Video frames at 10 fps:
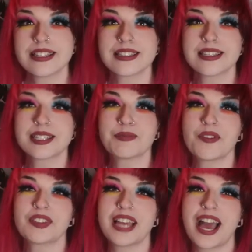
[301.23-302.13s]
System
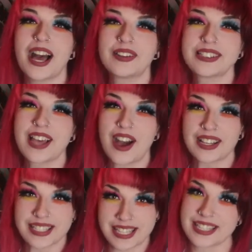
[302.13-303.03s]
of a Down,
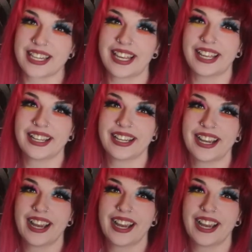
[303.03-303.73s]
Toxicity.